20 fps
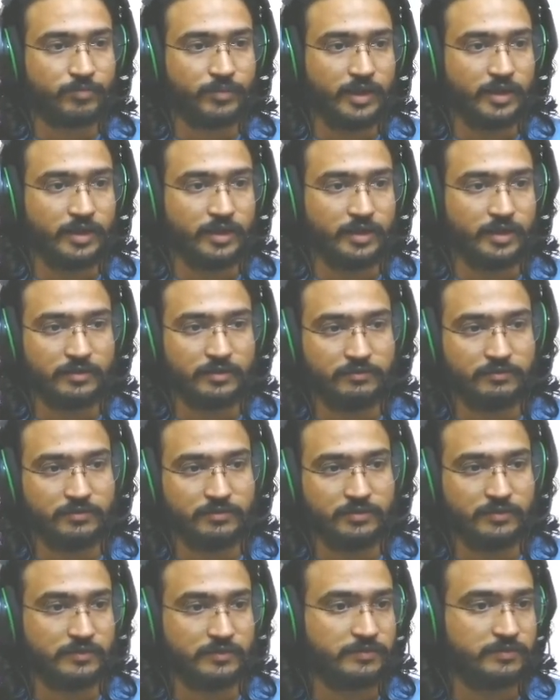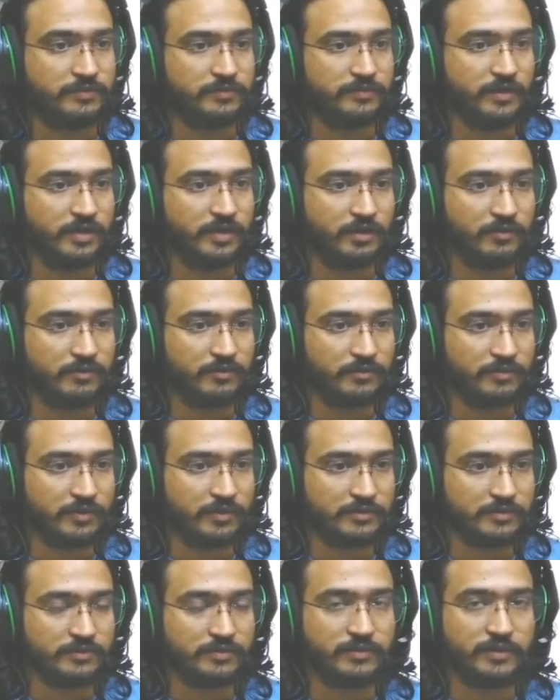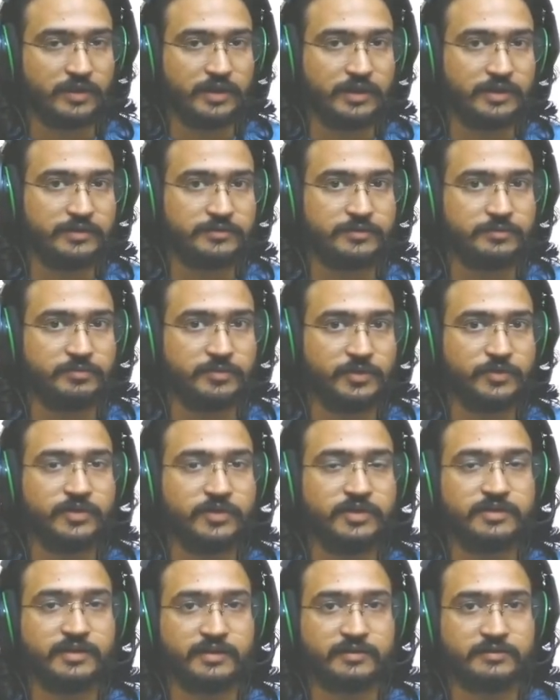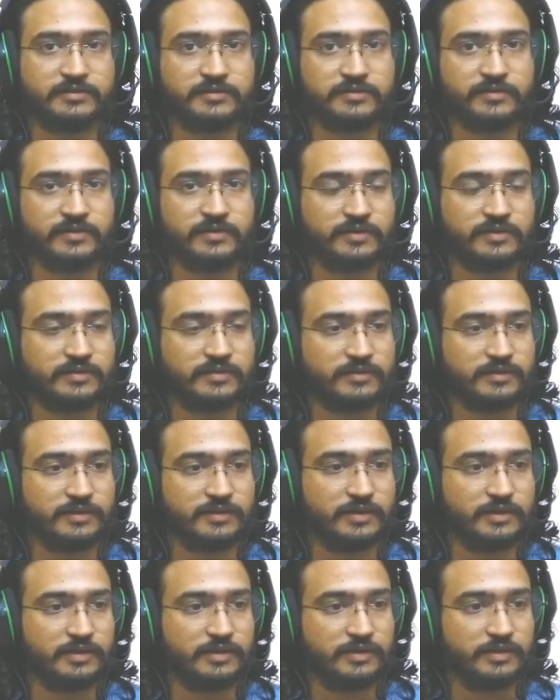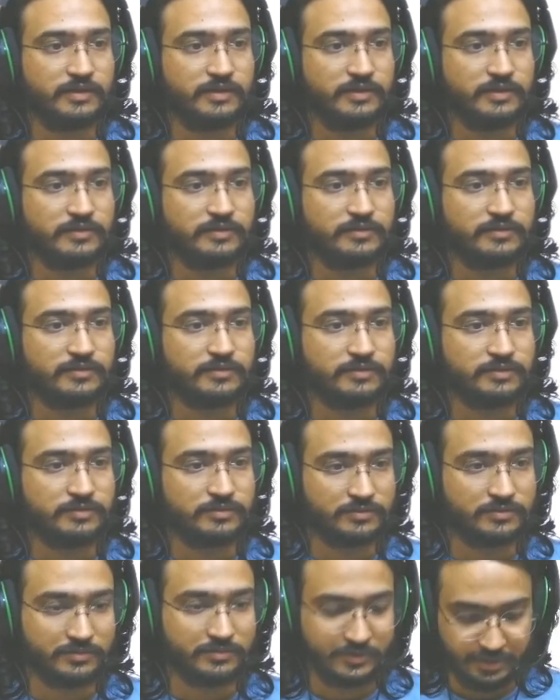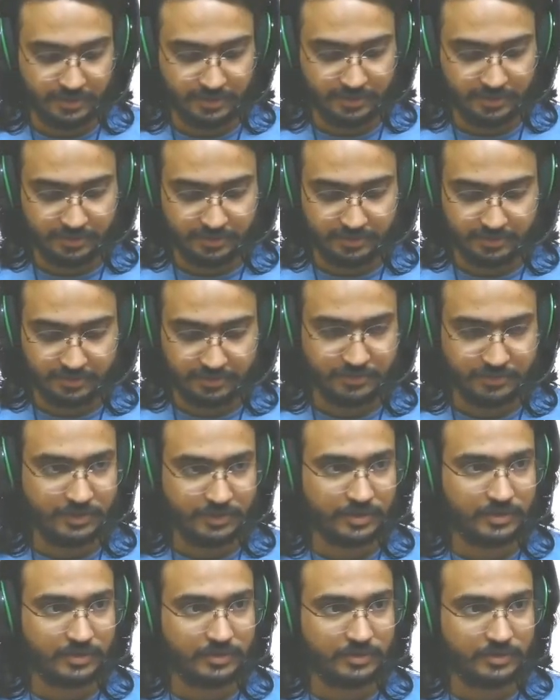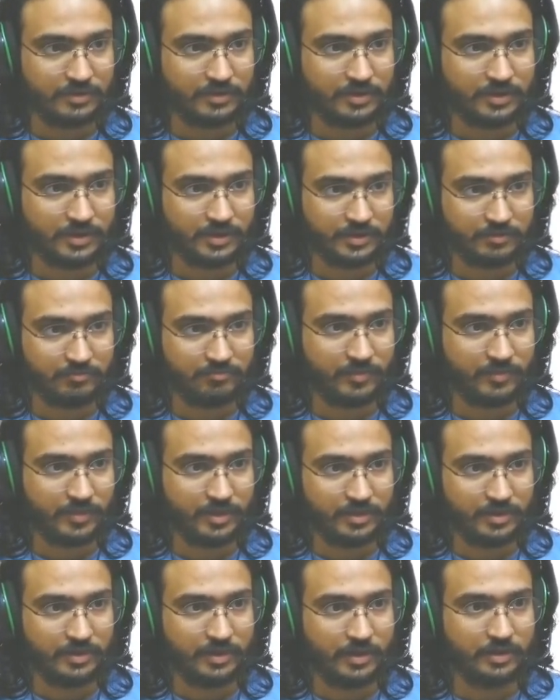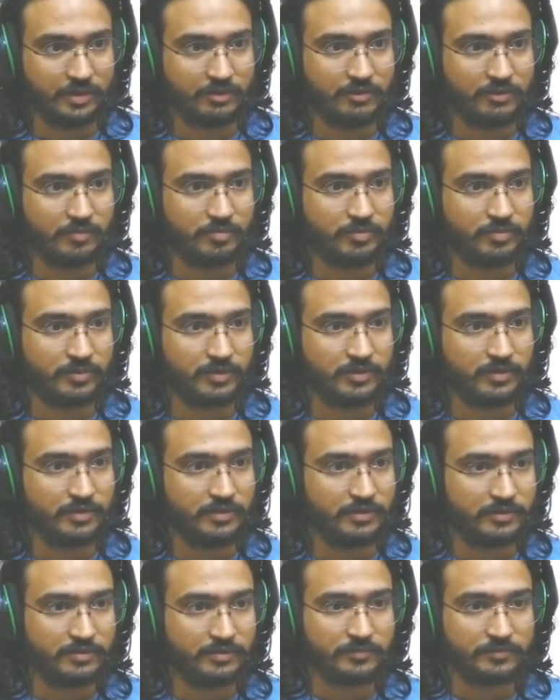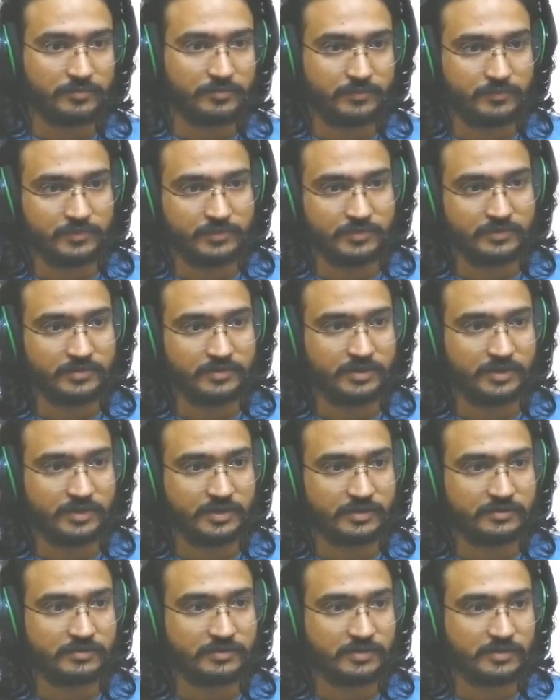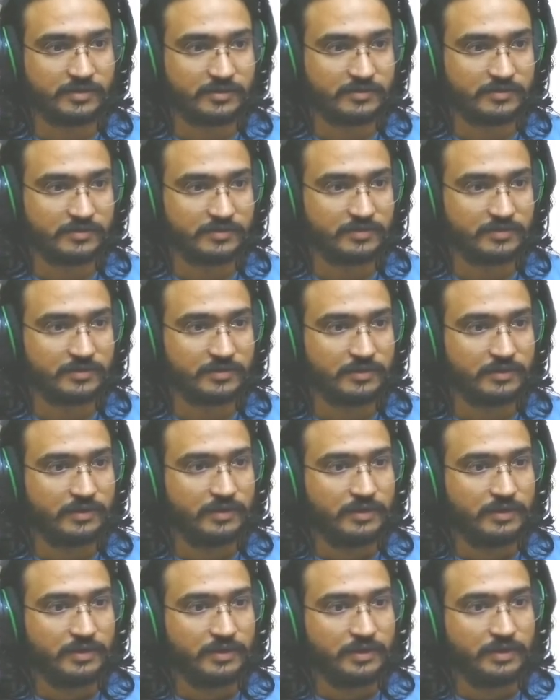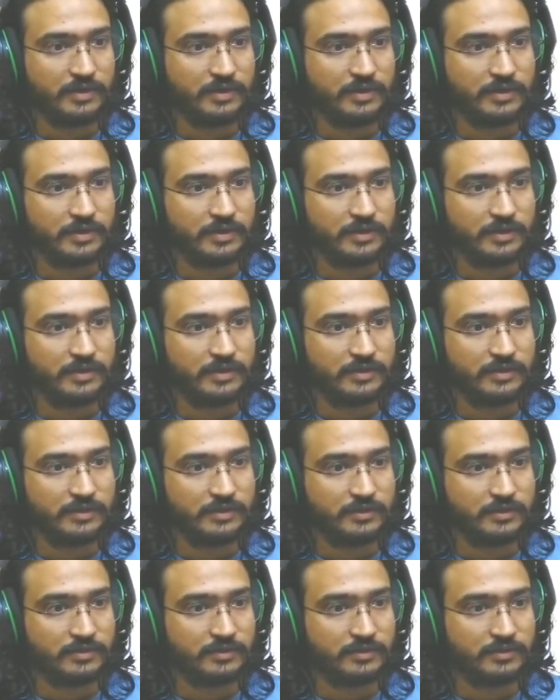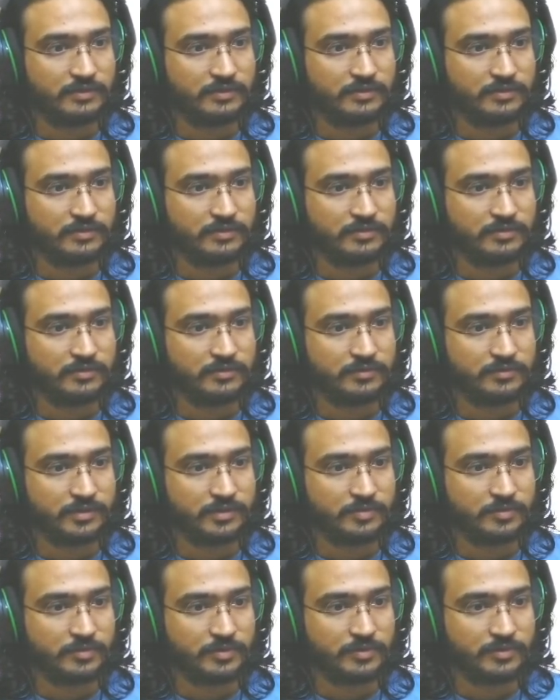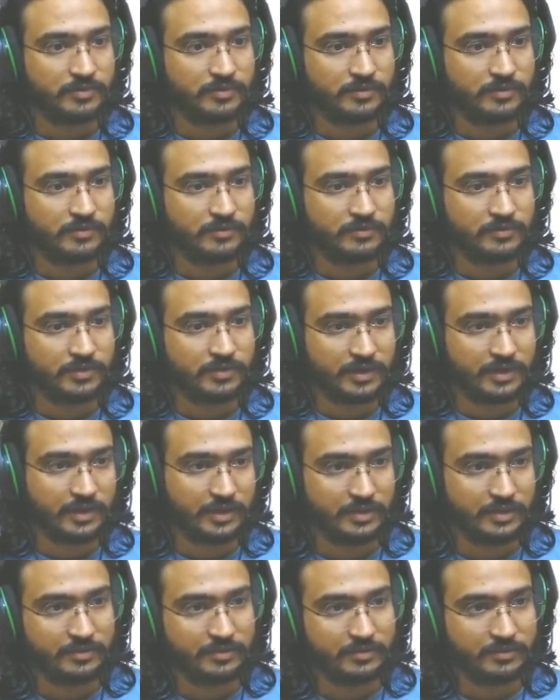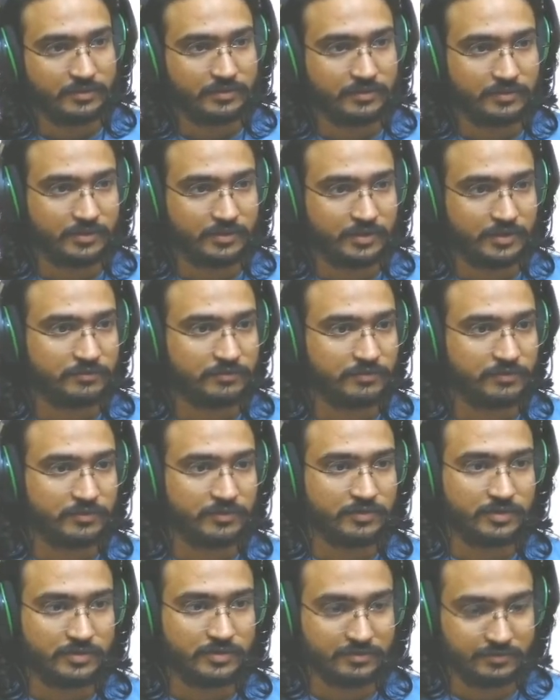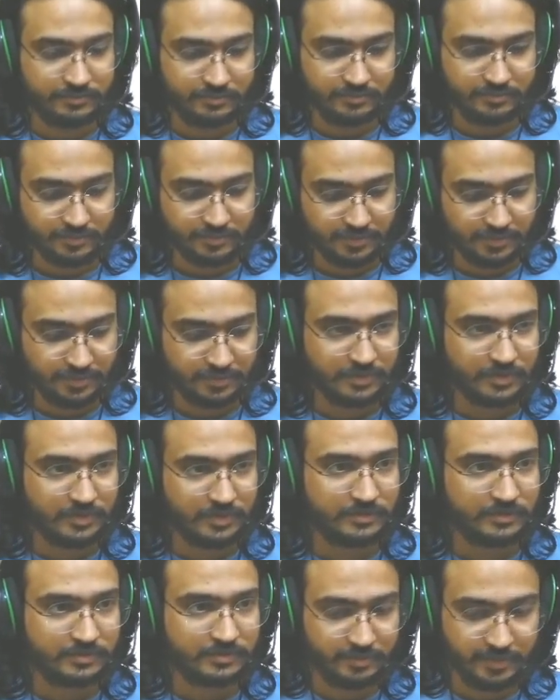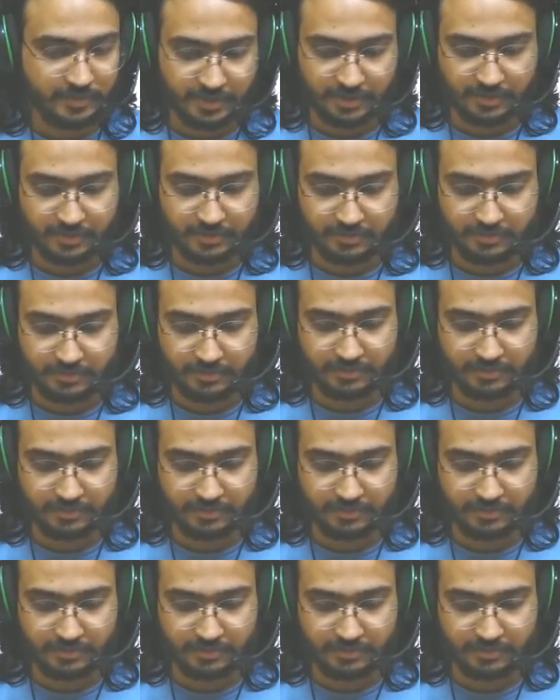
and this will allow us to write some unit tests for this. So here I can create my entry point, which is index.js, and I'm going to also create a test folder. Let's make it